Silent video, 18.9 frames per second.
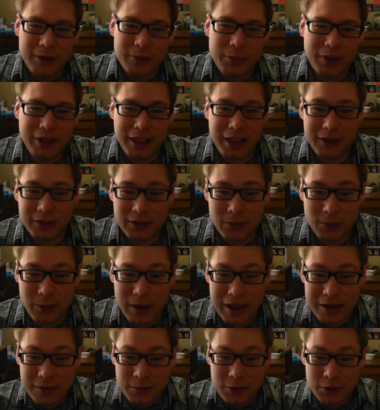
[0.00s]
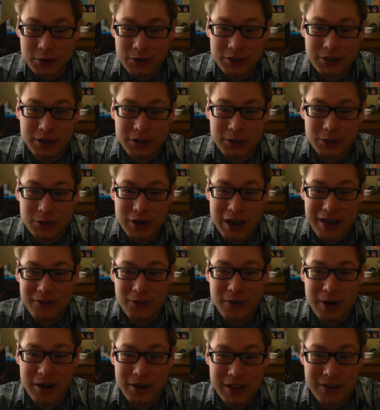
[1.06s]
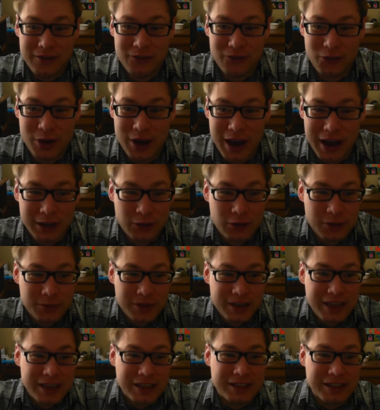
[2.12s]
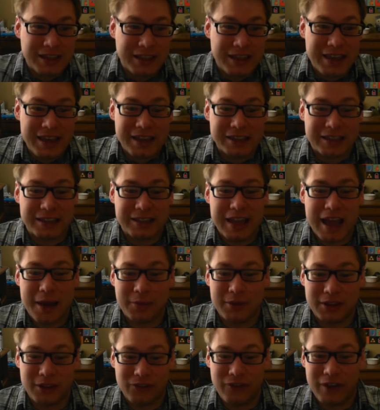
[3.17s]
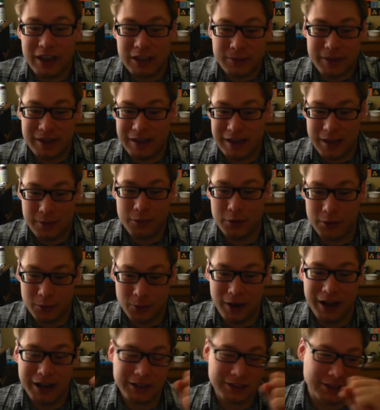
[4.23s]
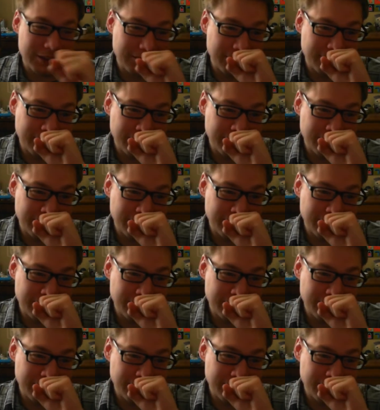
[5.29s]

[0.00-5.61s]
But like if some random dude just starts driving around giving free ice cream to kids, like he gets stabbed in the face by the neighborhood watch.